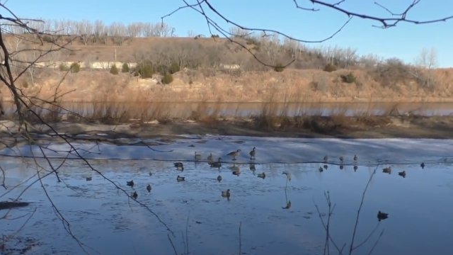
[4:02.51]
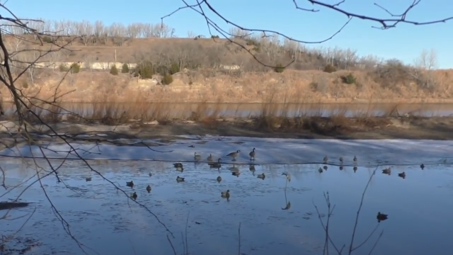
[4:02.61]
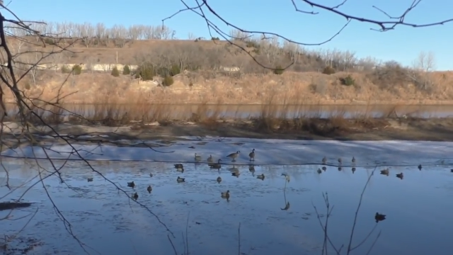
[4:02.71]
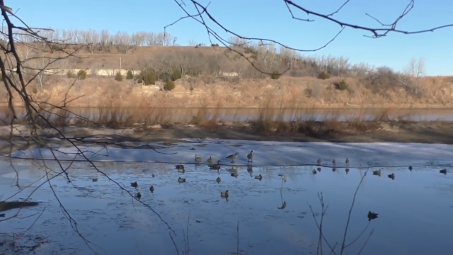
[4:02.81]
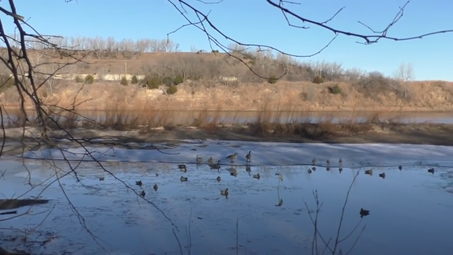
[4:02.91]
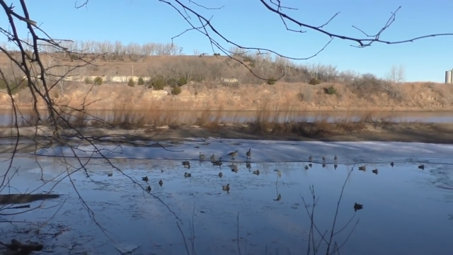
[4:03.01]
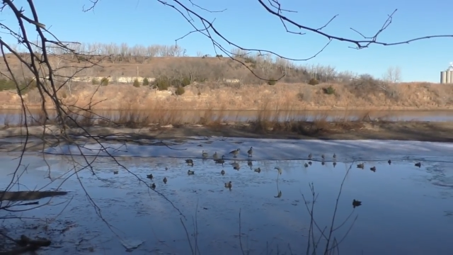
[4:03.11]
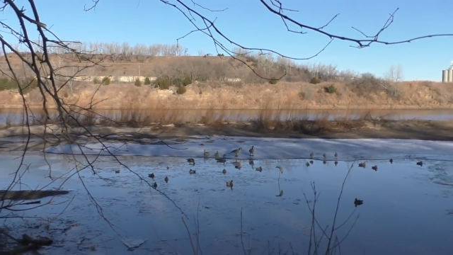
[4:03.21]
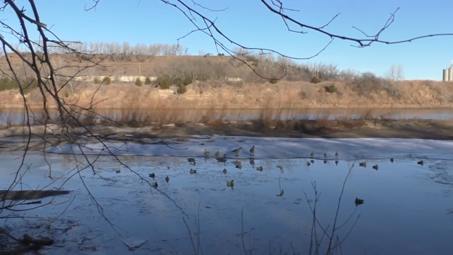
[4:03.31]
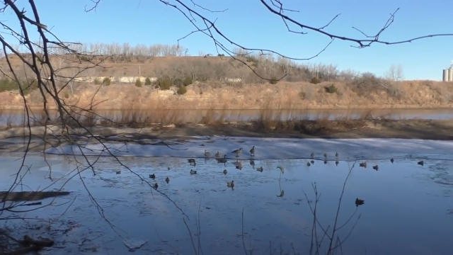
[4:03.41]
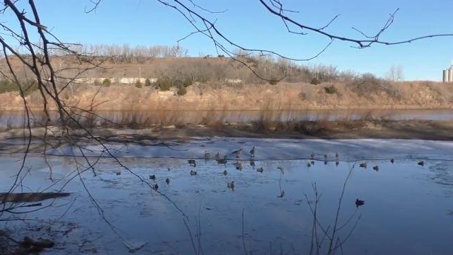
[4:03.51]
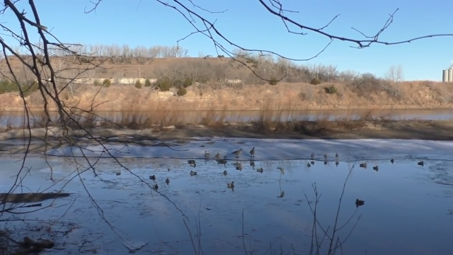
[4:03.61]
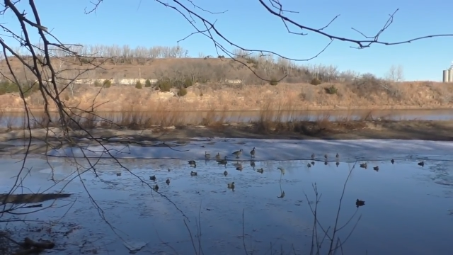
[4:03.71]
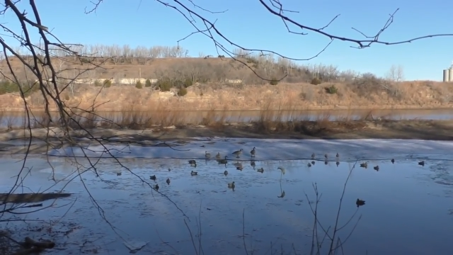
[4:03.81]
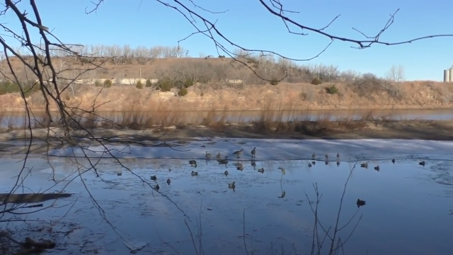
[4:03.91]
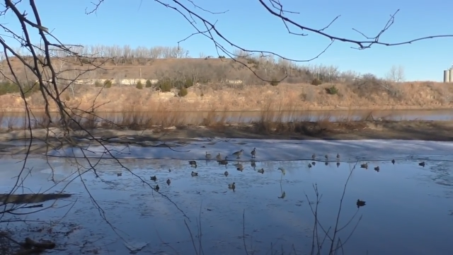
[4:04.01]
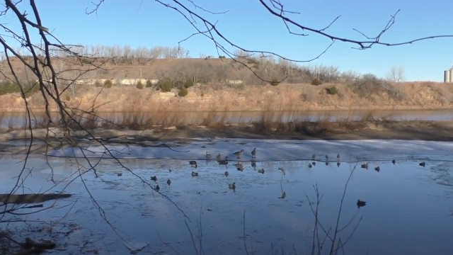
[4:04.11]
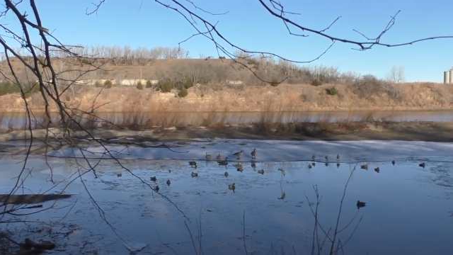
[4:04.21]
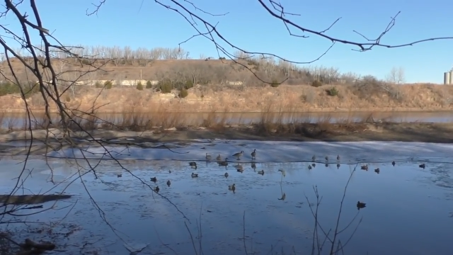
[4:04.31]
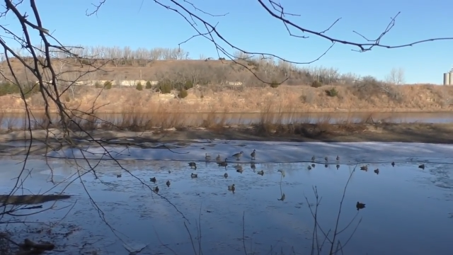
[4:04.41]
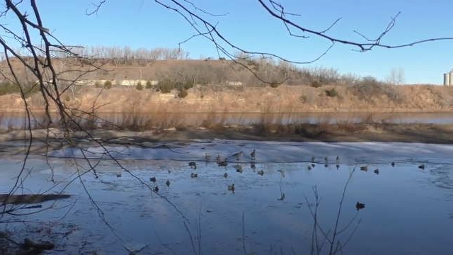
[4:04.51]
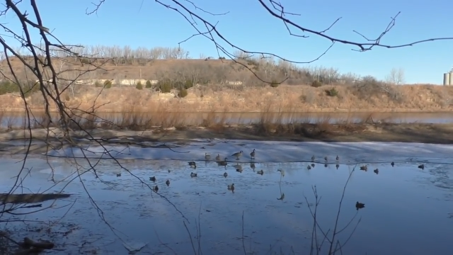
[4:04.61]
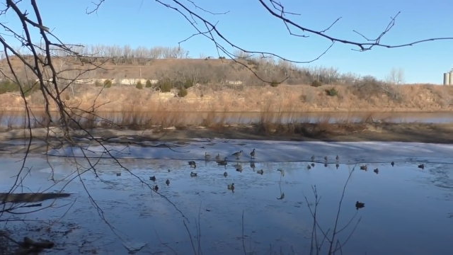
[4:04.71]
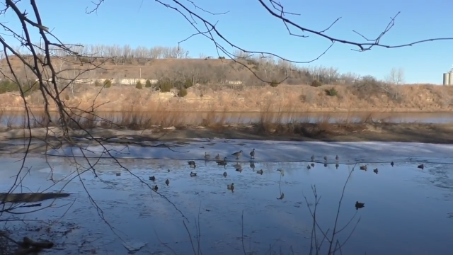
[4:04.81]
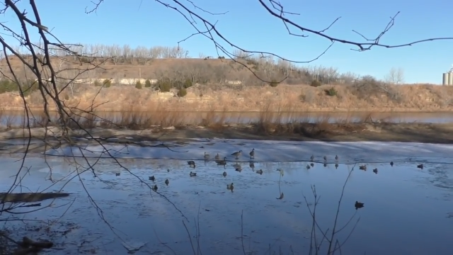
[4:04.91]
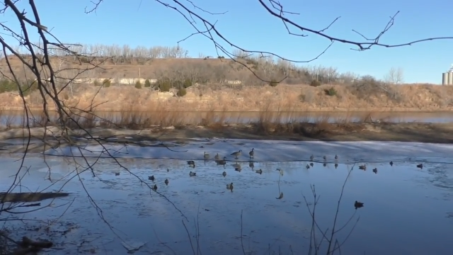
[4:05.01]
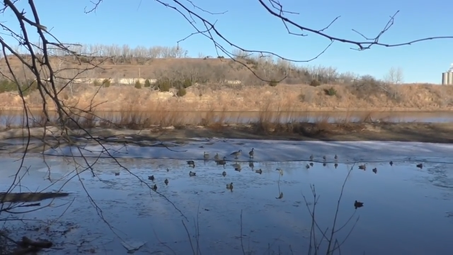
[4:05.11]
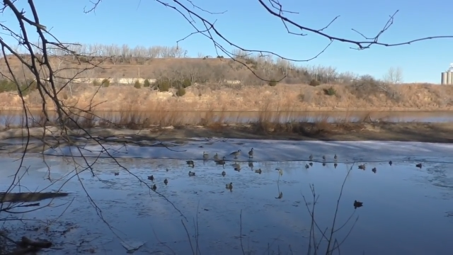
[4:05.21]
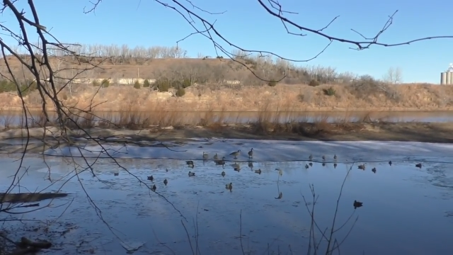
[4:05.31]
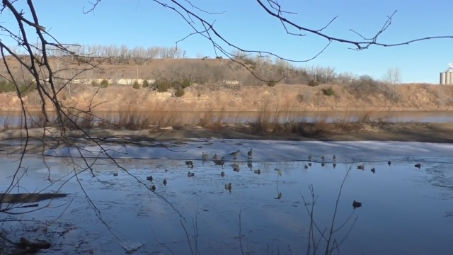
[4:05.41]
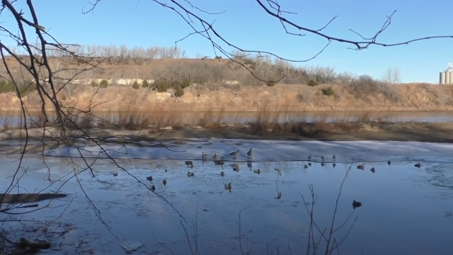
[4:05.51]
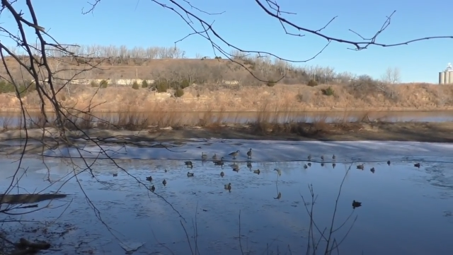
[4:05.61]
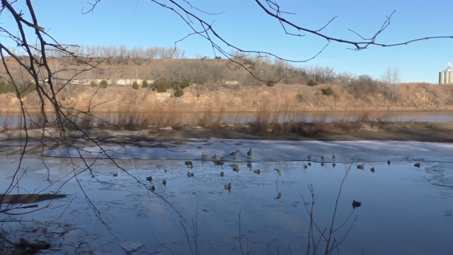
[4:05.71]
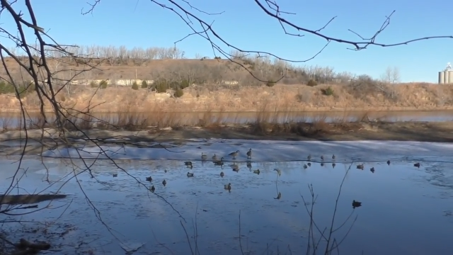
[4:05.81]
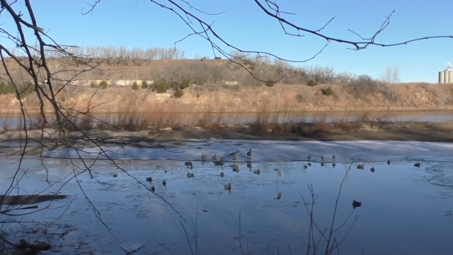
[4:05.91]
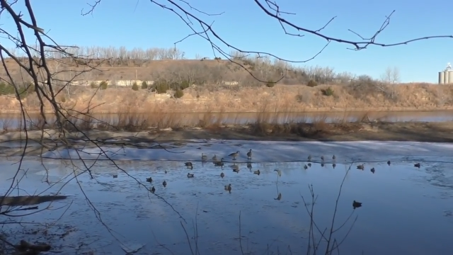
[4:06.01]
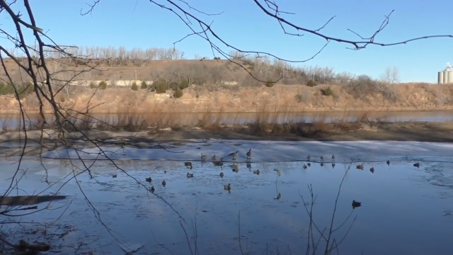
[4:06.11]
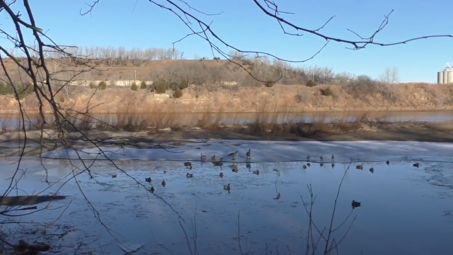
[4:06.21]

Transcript: Nobody's mouth can be seen.